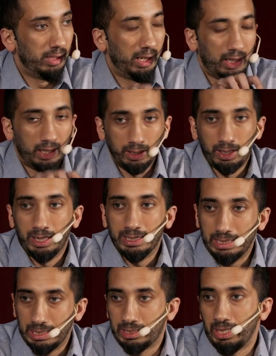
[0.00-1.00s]
Let Allah
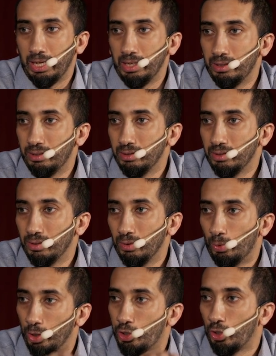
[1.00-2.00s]
dictate
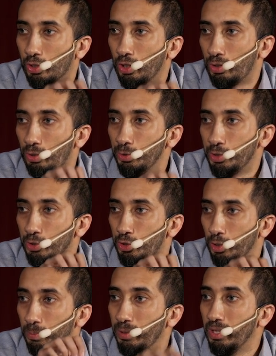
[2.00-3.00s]
what your conclusion
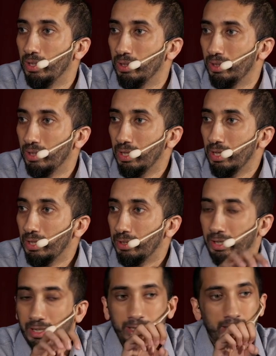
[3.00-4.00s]
should be.
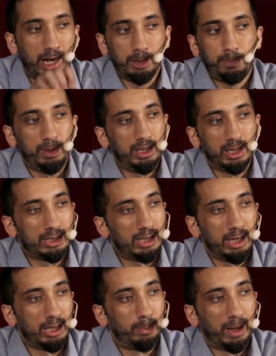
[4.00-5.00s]
They cannot be
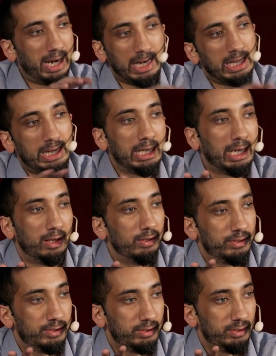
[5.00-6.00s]
dictated by anything
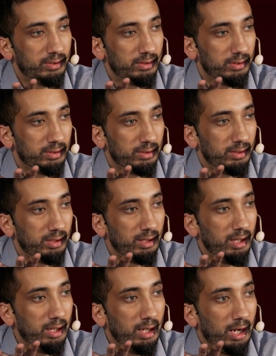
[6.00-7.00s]
else.
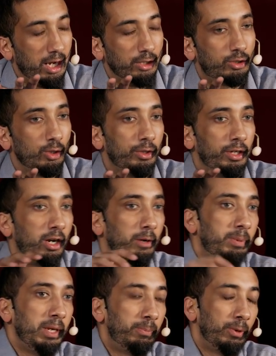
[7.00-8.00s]
And so there are
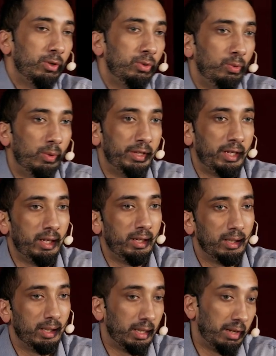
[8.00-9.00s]
people who,
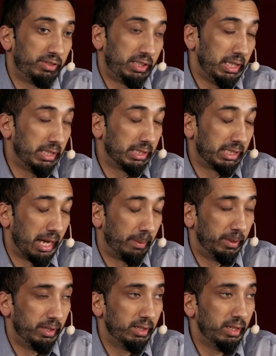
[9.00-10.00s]
and I've seen this
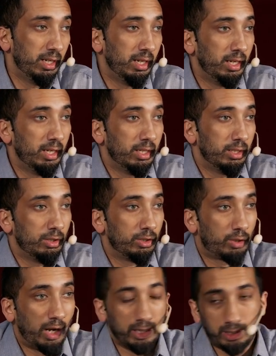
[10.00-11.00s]
happen, you're
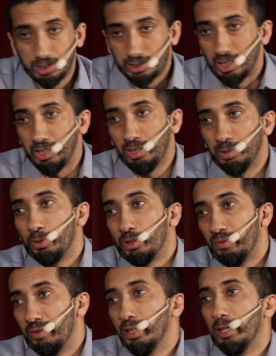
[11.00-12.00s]
trying to study the book
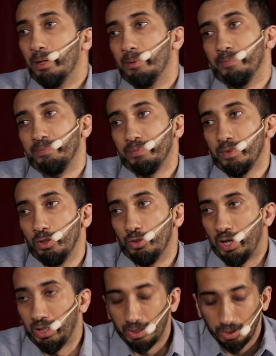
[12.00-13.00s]
of Allah. You're
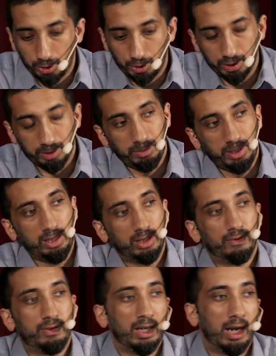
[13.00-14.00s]
trying to learn the meaning
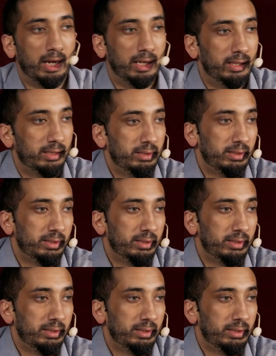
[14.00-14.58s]
of the ayah.